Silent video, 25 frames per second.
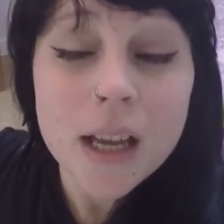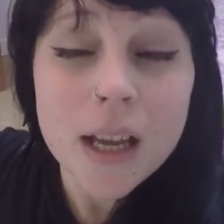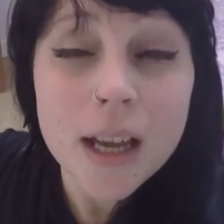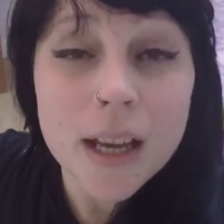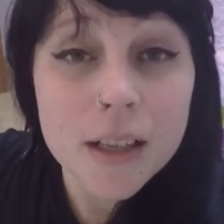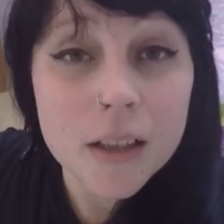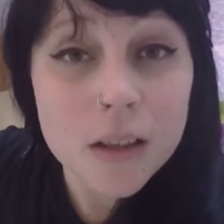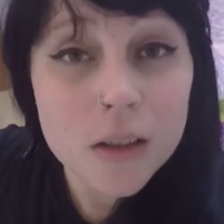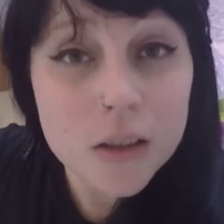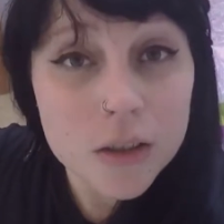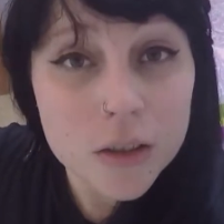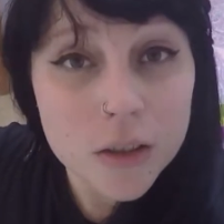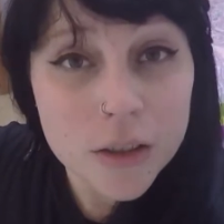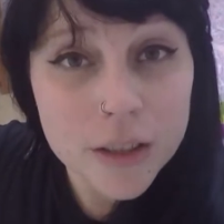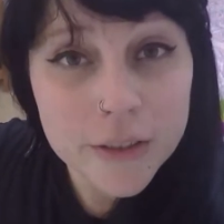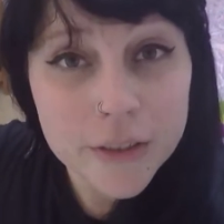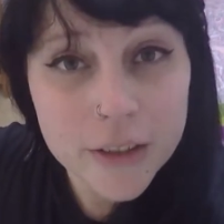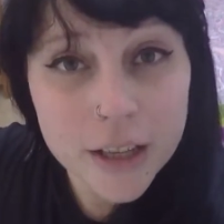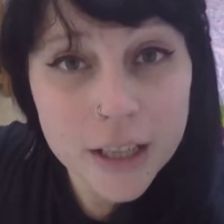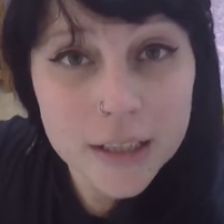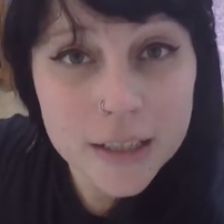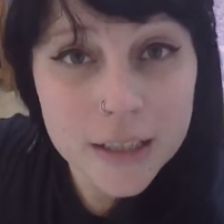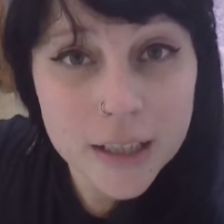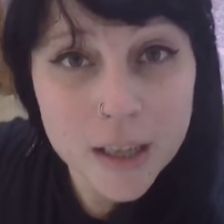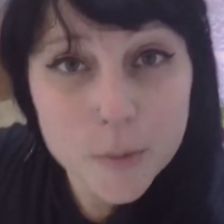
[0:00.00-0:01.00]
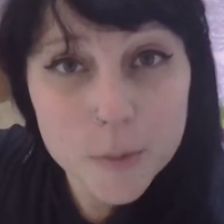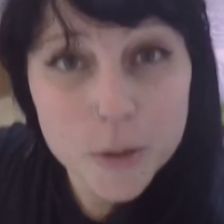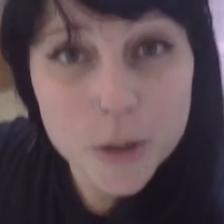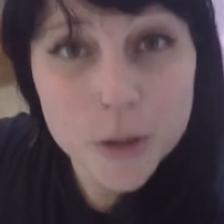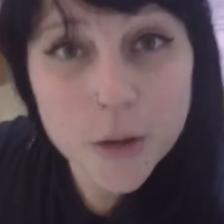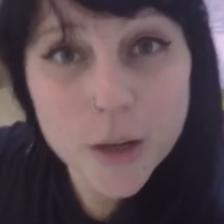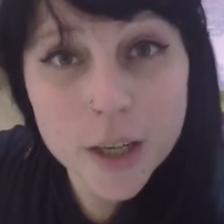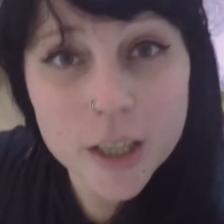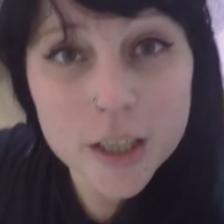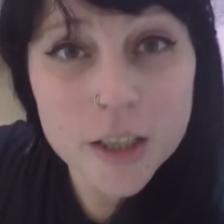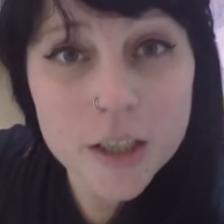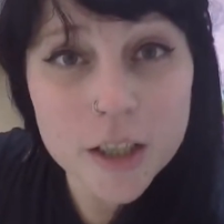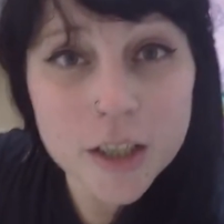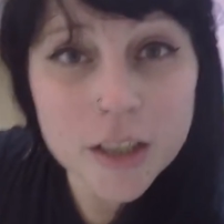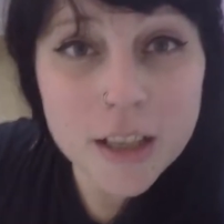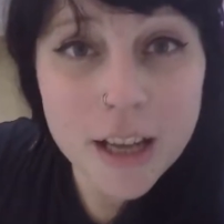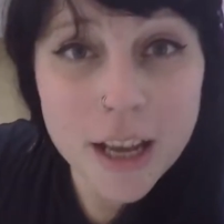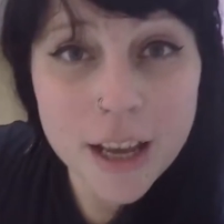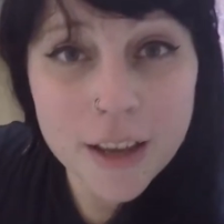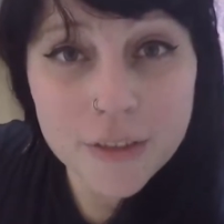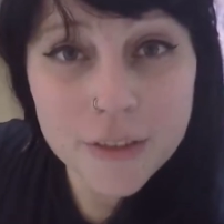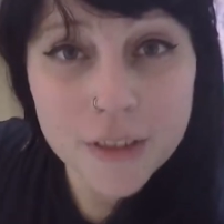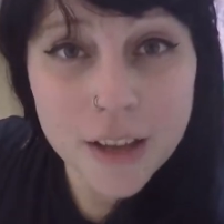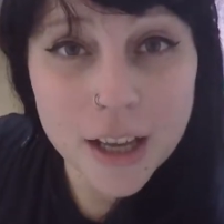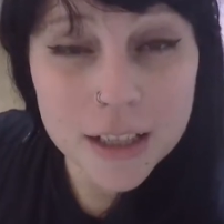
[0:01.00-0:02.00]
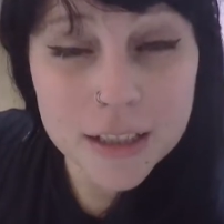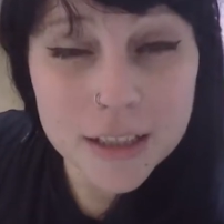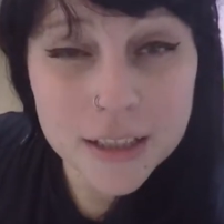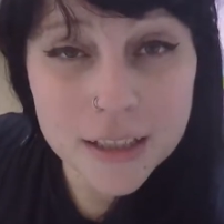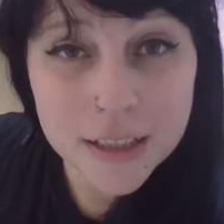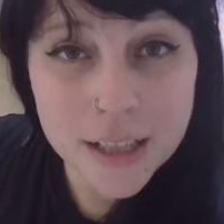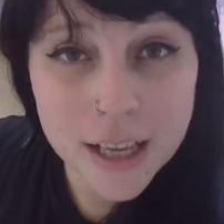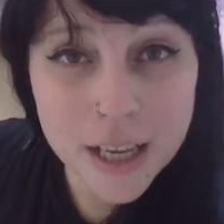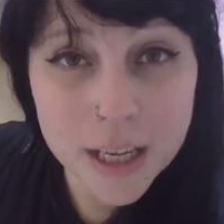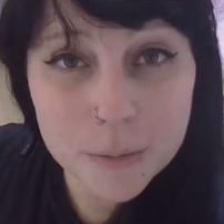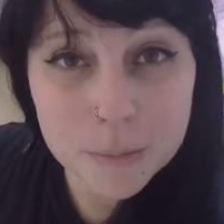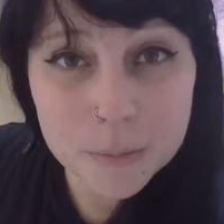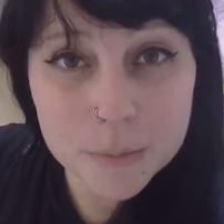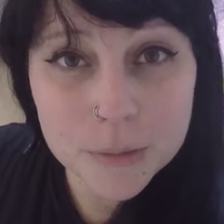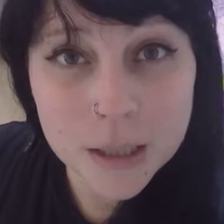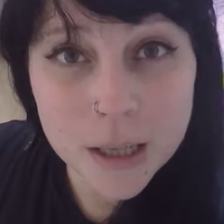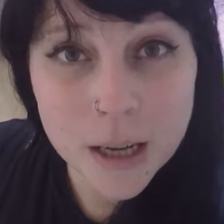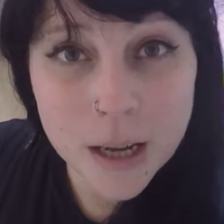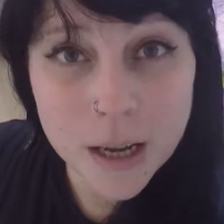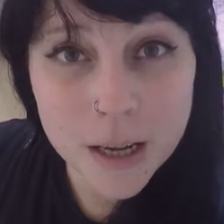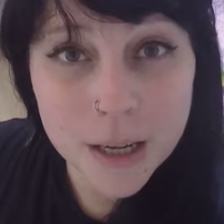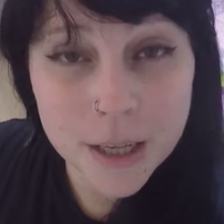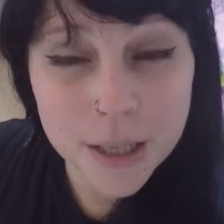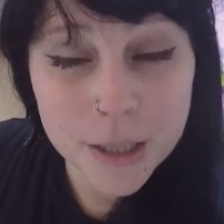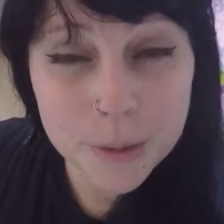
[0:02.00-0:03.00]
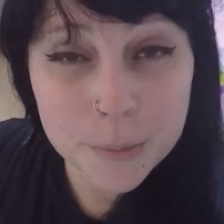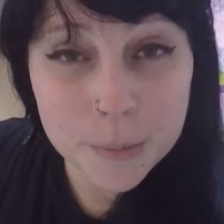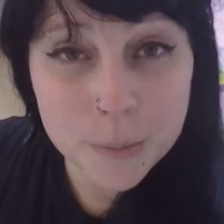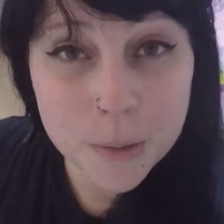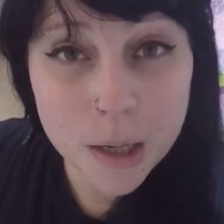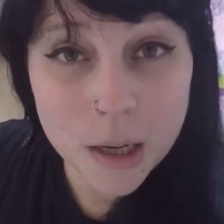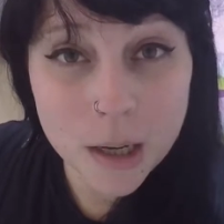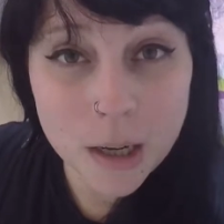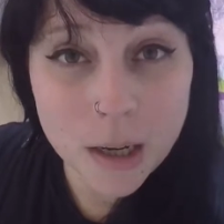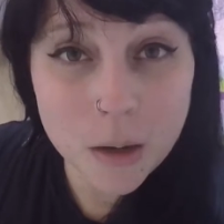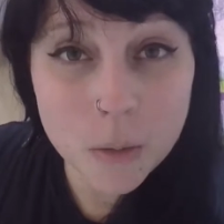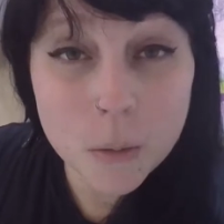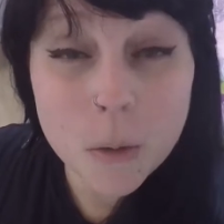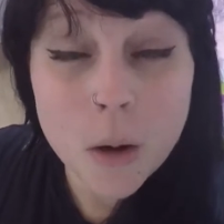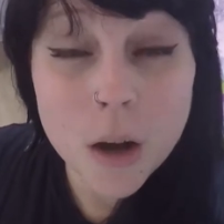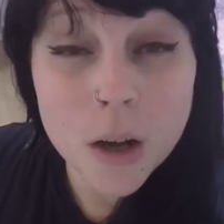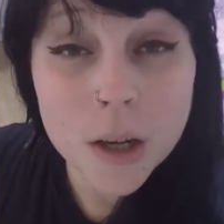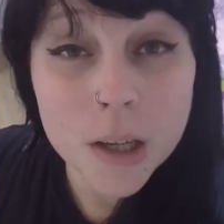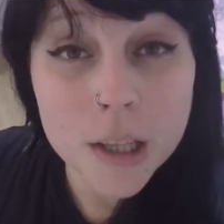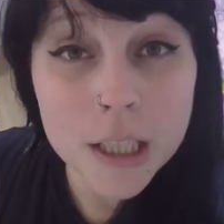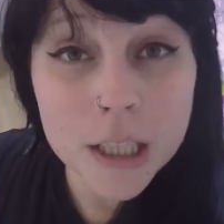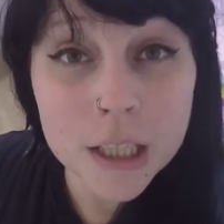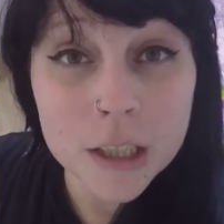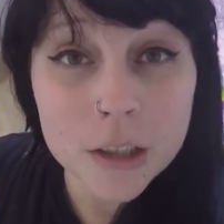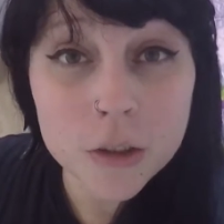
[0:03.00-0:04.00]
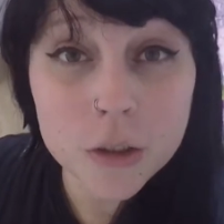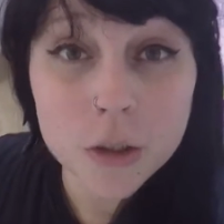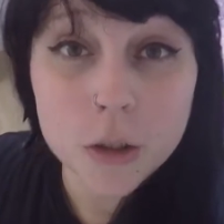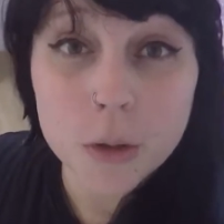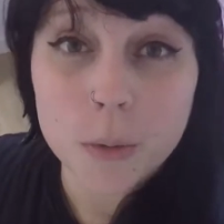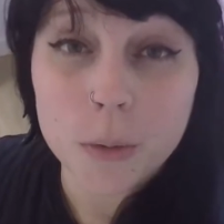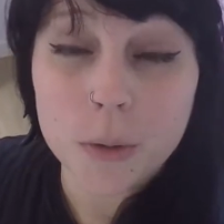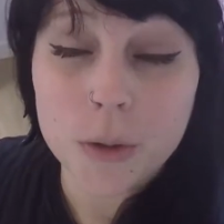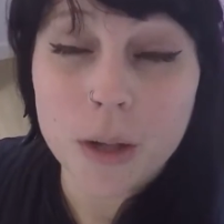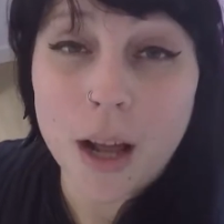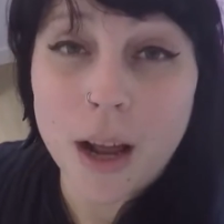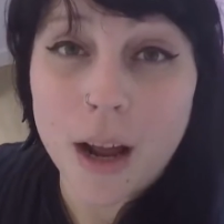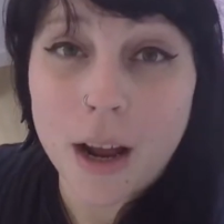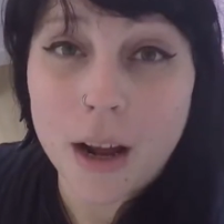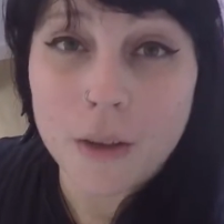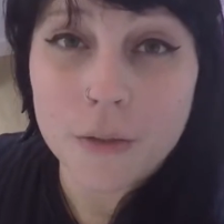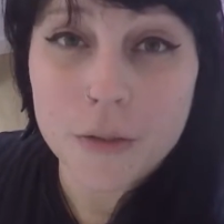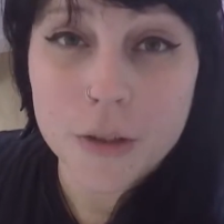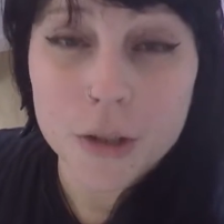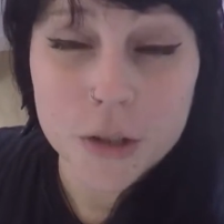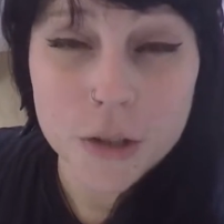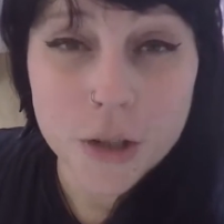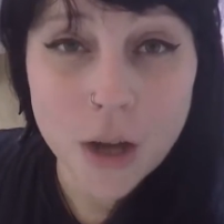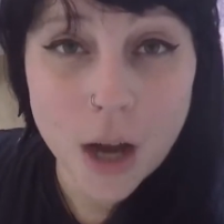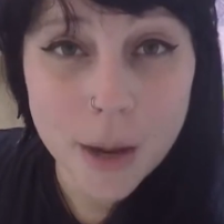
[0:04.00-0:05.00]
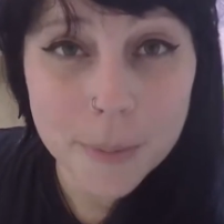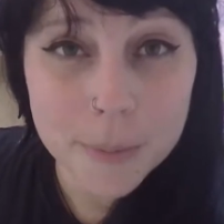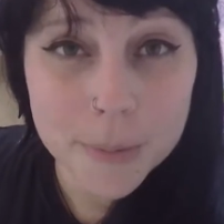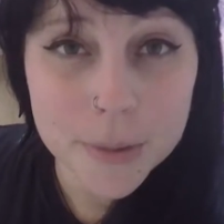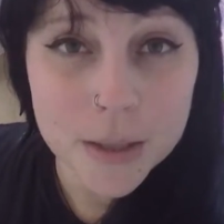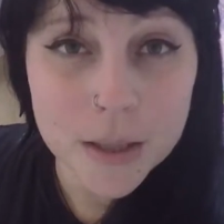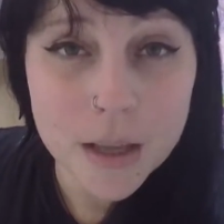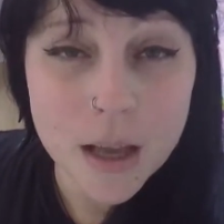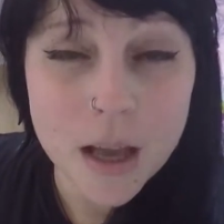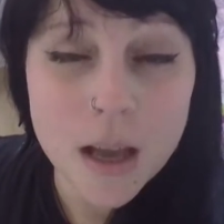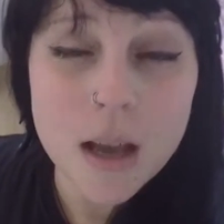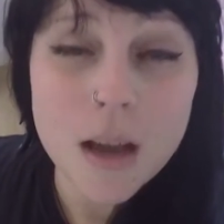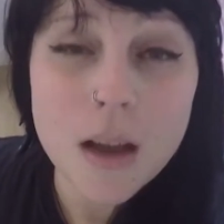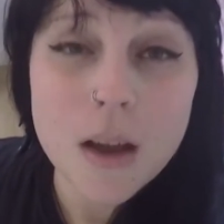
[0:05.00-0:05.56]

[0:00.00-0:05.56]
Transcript: And also in that same direction and that same time uh, walking, you will have the shops